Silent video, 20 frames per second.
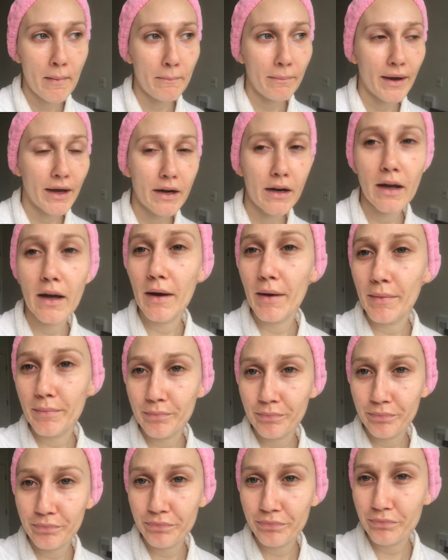But
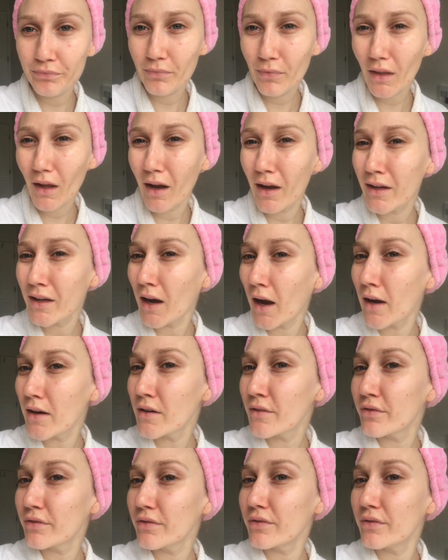I kind
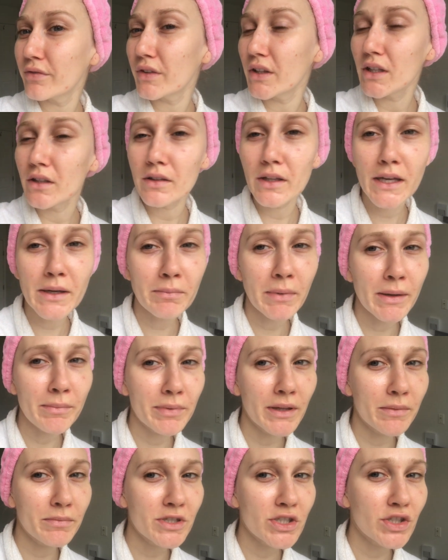of feel like my
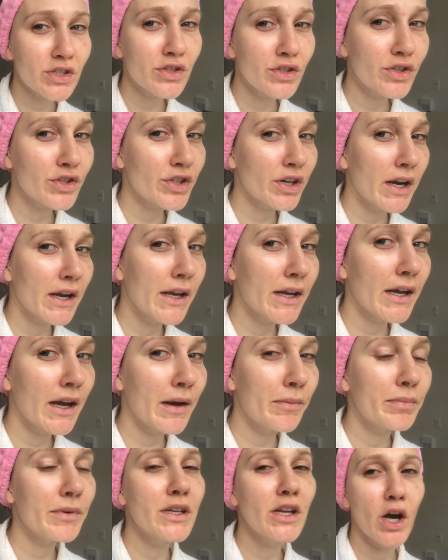blemishes are drying
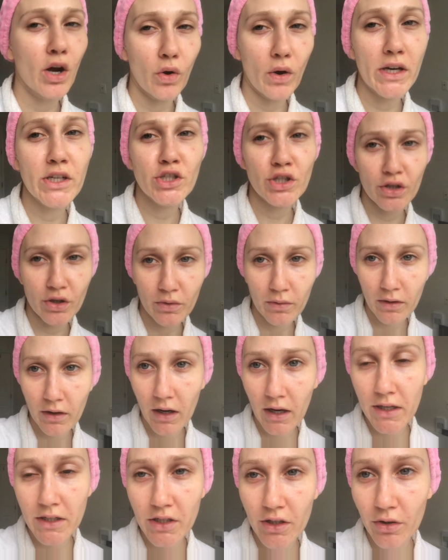up. No, I do.
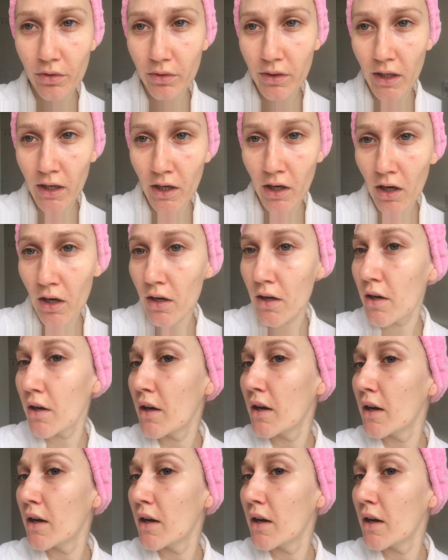They are.